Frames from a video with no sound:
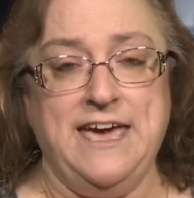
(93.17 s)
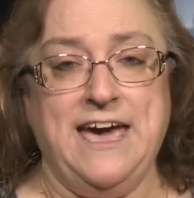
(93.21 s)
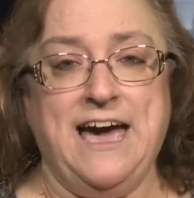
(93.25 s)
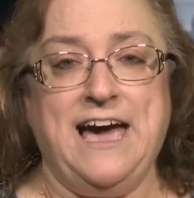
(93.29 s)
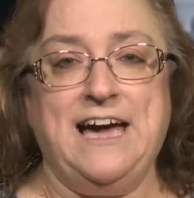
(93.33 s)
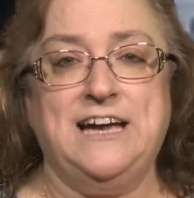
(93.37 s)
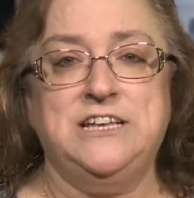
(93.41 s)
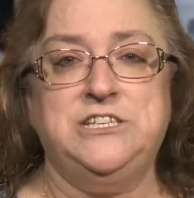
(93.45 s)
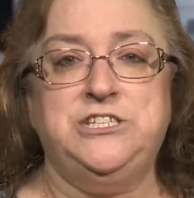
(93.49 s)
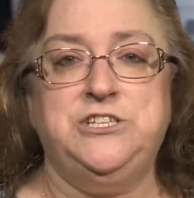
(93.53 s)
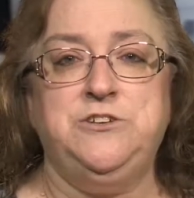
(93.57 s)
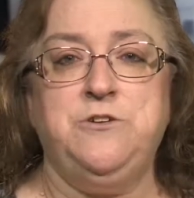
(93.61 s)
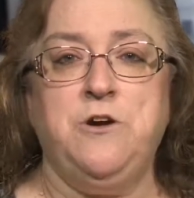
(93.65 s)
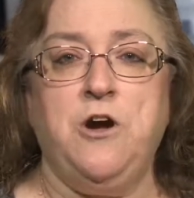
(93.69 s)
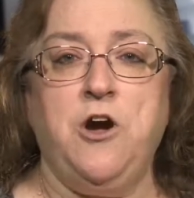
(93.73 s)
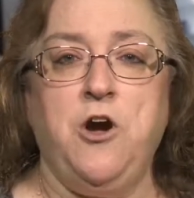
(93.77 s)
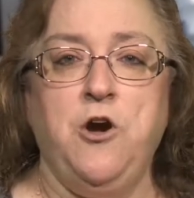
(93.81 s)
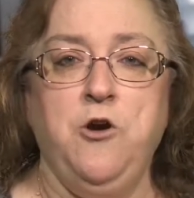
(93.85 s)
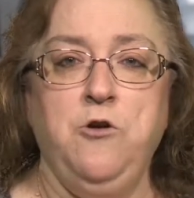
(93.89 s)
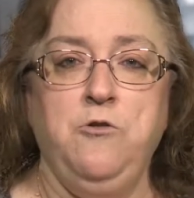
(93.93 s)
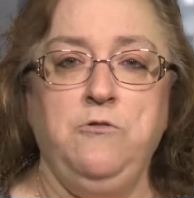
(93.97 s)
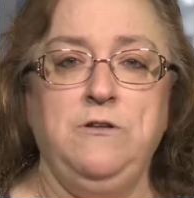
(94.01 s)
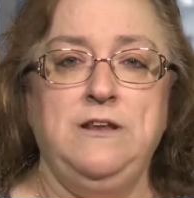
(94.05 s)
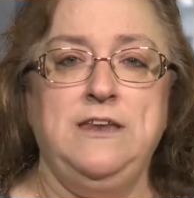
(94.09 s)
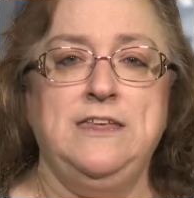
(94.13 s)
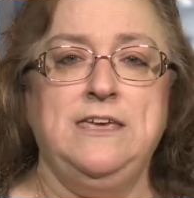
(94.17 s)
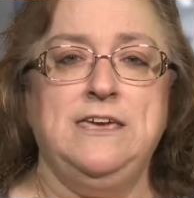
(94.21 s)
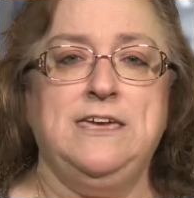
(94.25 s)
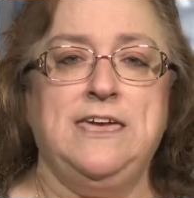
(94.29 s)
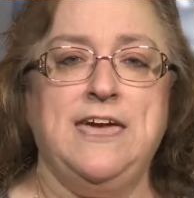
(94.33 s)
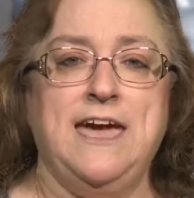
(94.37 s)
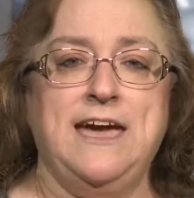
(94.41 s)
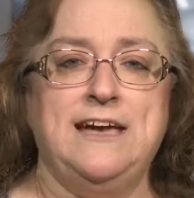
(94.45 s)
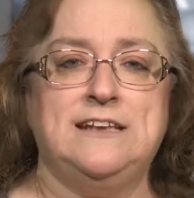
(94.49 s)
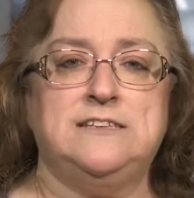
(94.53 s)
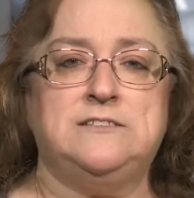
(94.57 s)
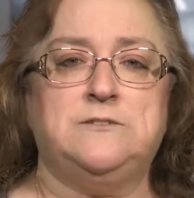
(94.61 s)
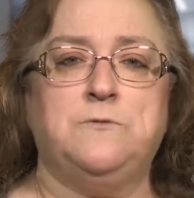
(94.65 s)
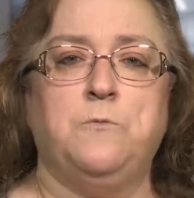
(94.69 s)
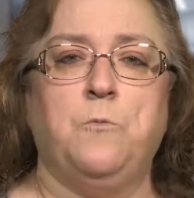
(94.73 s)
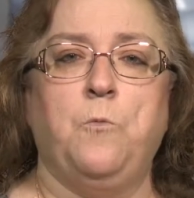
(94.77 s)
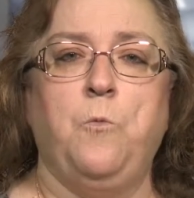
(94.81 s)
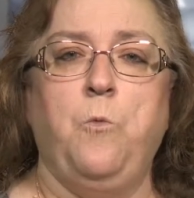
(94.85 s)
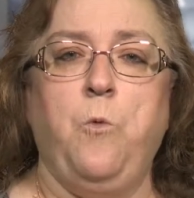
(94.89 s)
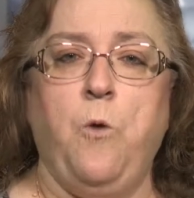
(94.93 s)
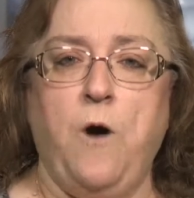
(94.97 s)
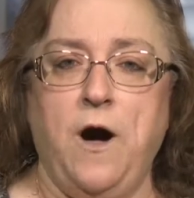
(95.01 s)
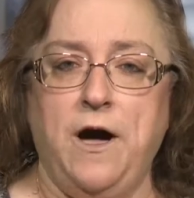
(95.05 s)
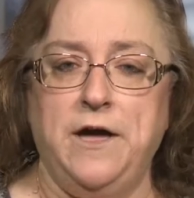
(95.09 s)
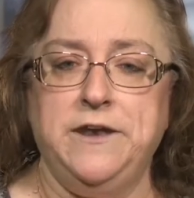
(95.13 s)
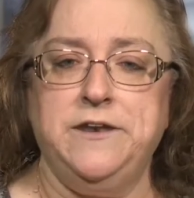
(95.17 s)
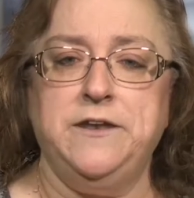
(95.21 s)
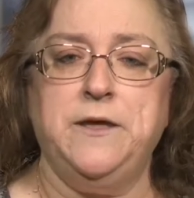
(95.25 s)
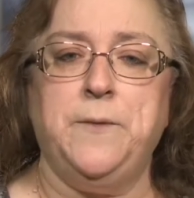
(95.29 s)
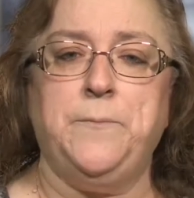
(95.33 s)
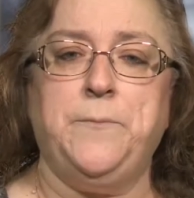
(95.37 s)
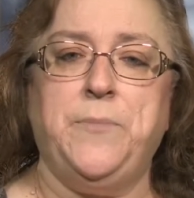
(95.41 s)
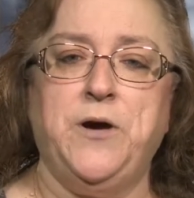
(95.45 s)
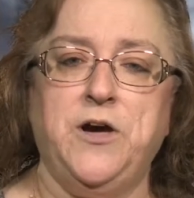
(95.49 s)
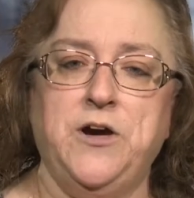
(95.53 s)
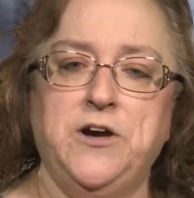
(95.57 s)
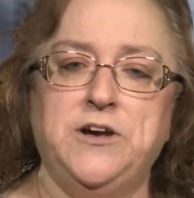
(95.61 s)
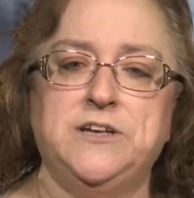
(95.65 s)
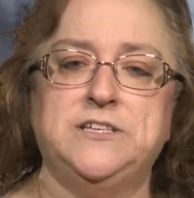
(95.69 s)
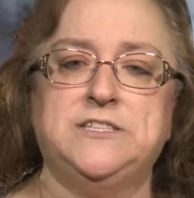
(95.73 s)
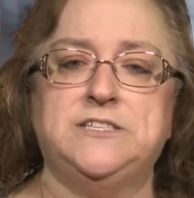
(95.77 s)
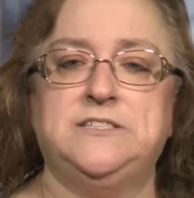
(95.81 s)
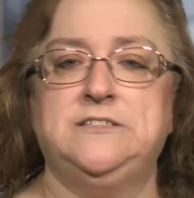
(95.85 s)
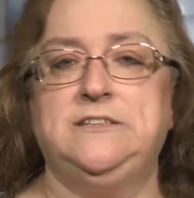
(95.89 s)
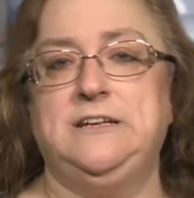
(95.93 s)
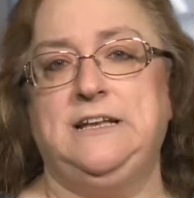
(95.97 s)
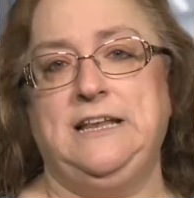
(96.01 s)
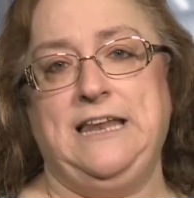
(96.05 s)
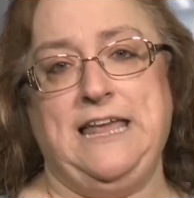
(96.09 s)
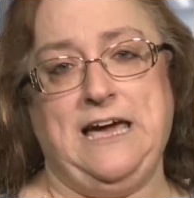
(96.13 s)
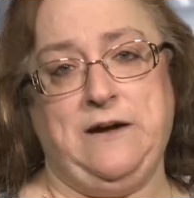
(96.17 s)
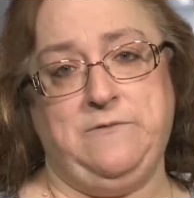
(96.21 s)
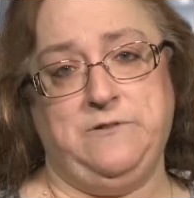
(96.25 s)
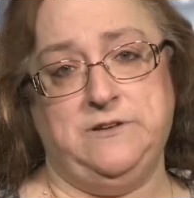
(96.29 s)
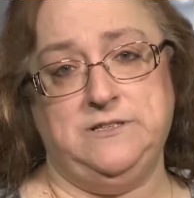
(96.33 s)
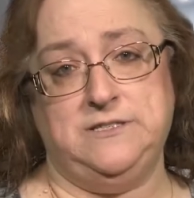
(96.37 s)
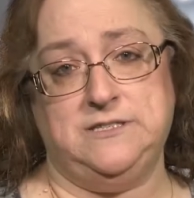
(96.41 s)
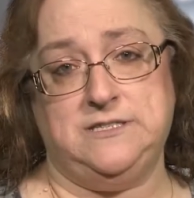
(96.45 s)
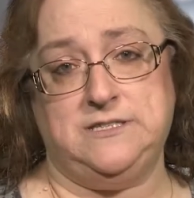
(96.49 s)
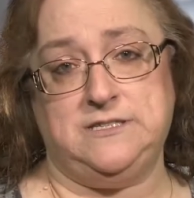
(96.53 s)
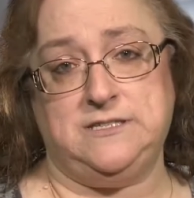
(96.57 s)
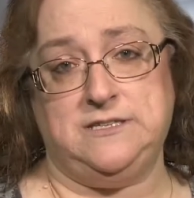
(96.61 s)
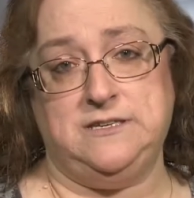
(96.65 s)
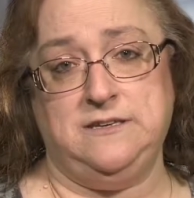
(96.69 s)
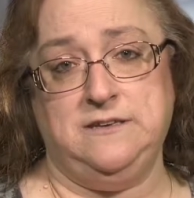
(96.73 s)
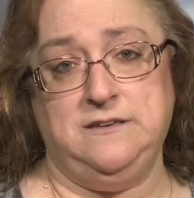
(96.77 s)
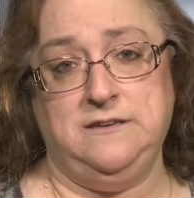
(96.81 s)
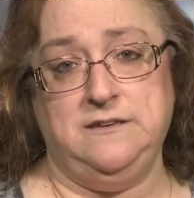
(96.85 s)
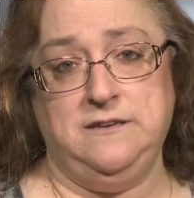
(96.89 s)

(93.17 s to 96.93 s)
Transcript: as you only get one personal allowance.